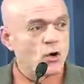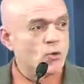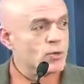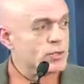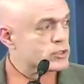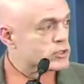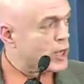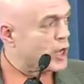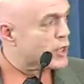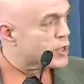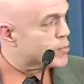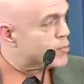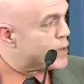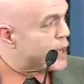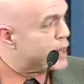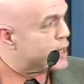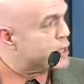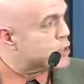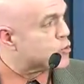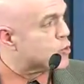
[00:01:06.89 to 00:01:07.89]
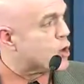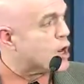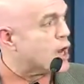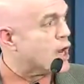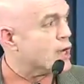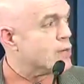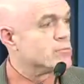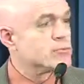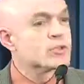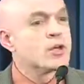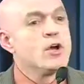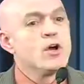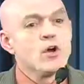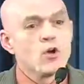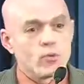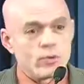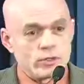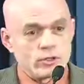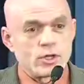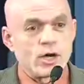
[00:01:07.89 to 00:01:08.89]
We saw the petty crimes.
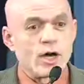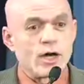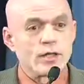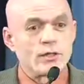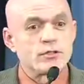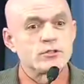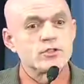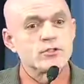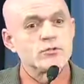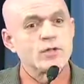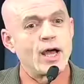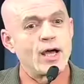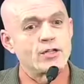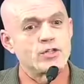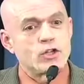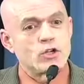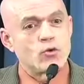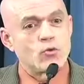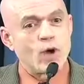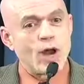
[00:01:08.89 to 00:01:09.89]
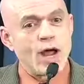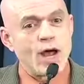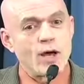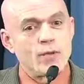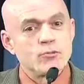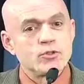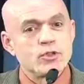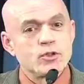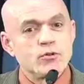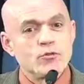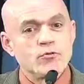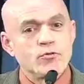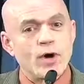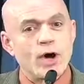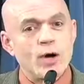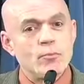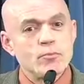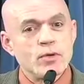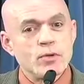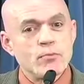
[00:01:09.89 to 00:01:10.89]
We saw the snatch and grabs of
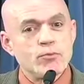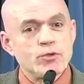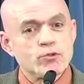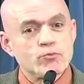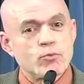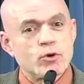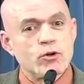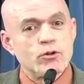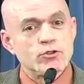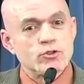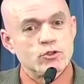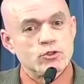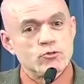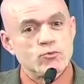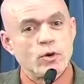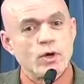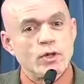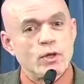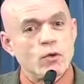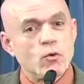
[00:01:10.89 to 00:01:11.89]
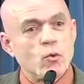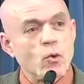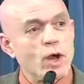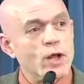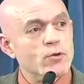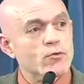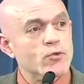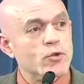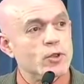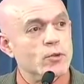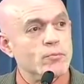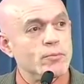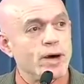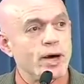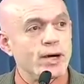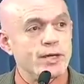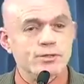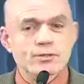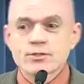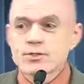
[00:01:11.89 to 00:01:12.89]
people's purses while they were waiting for the
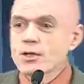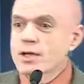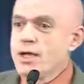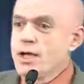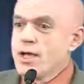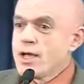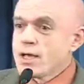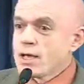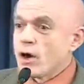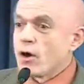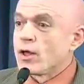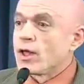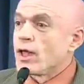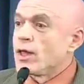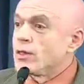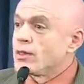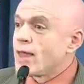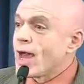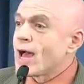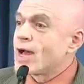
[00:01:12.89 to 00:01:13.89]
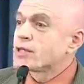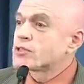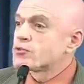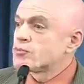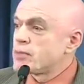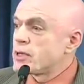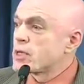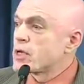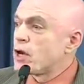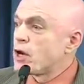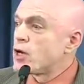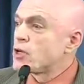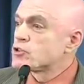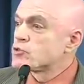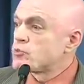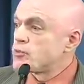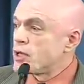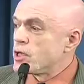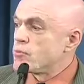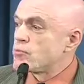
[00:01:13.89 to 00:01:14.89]
bus. And that's because
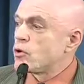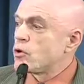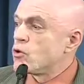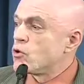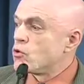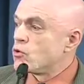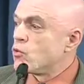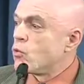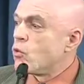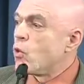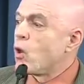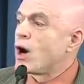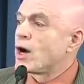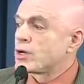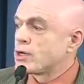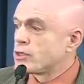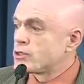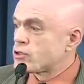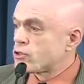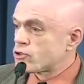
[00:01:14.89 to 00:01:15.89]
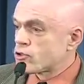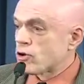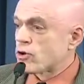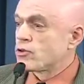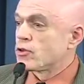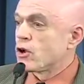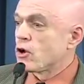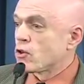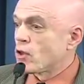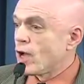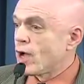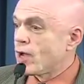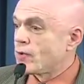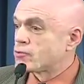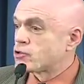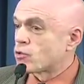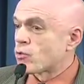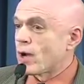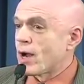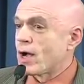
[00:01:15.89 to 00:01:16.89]
people who wanted to turn their
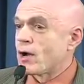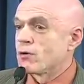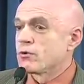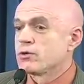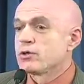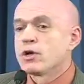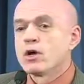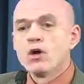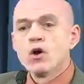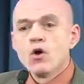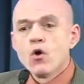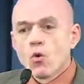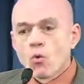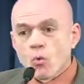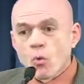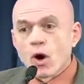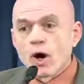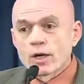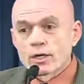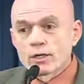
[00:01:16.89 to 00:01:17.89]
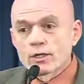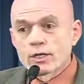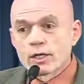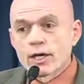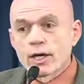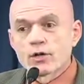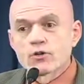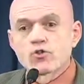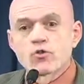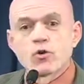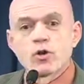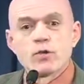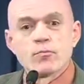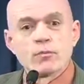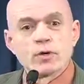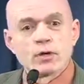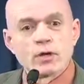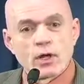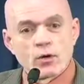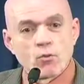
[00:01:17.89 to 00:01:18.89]
lives around, wanted to get
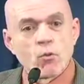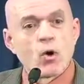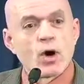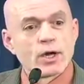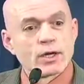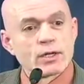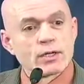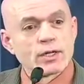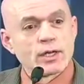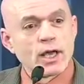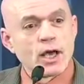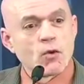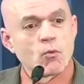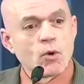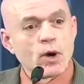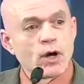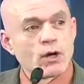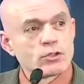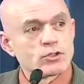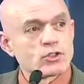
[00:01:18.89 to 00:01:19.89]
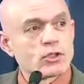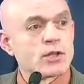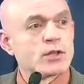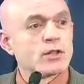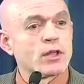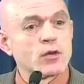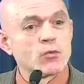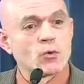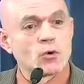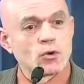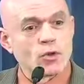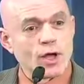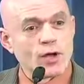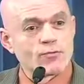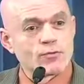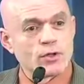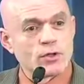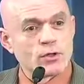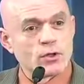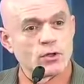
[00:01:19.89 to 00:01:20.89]
treatment, and wanted to get well suddenly were
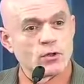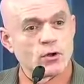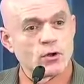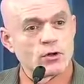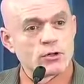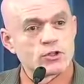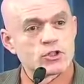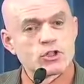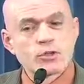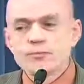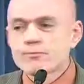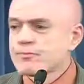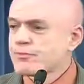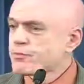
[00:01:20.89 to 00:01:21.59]
left in the lurch.